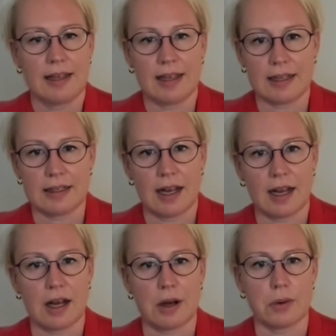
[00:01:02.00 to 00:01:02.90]
and
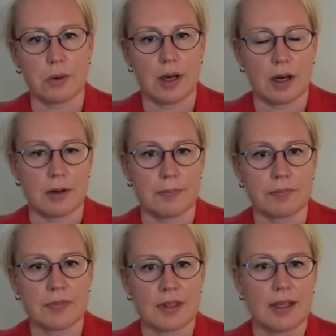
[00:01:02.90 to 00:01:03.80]
how
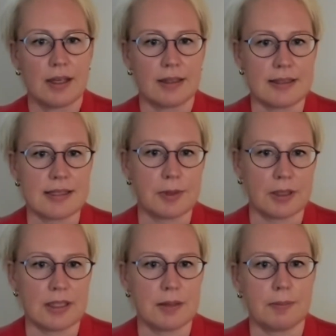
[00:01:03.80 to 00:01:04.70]

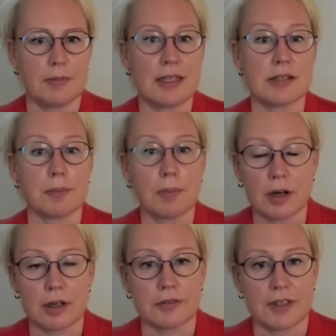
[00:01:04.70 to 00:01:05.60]
disability is a
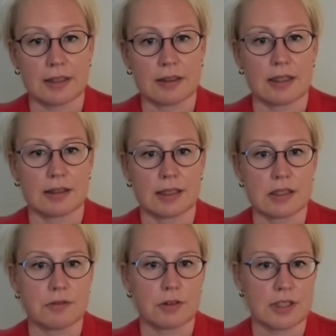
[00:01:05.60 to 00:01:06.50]
part of that
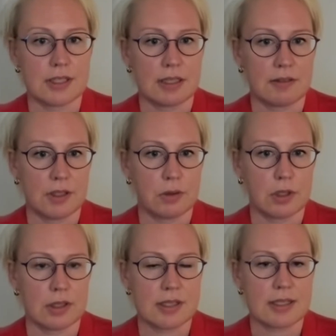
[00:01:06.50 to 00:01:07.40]
context for these
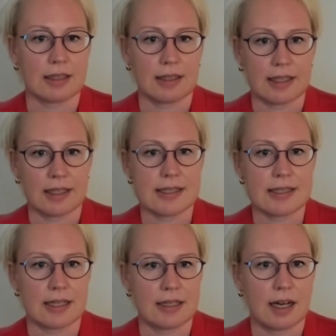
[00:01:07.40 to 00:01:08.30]
individuals. And like I
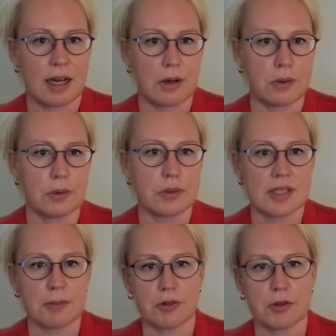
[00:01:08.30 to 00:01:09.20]
said, how
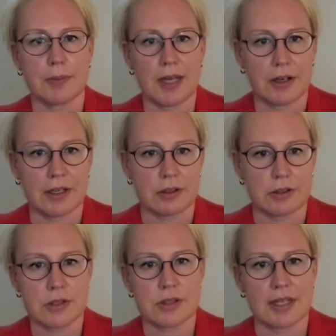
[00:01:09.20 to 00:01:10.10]
some of the
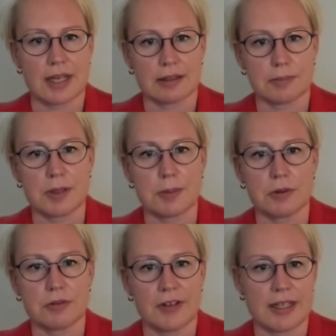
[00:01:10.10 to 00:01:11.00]
barriers that
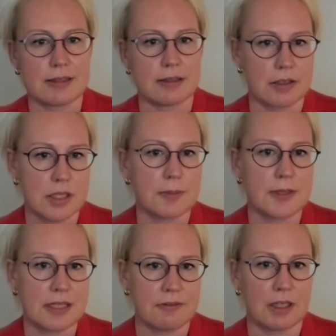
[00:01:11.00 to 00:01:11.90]
people face are
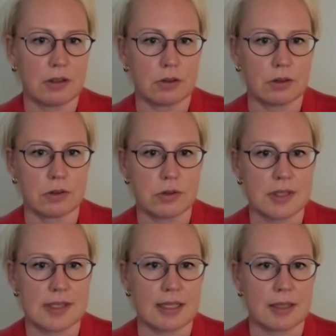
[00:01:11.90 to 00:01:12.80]
specific to those
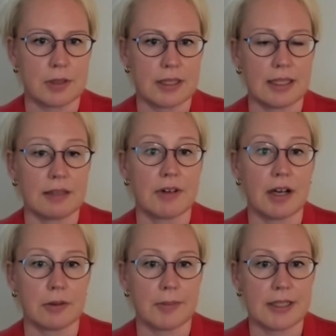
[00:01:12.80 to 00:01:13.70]
disabling
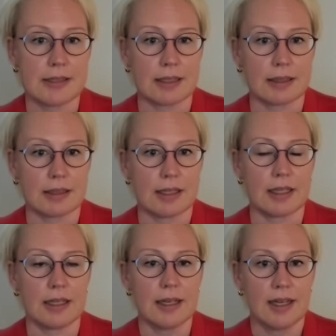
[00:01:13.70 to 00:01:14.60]
environments that
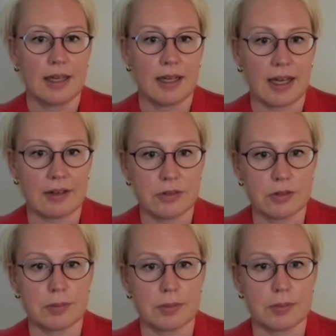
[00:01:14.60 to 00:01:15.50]
they have to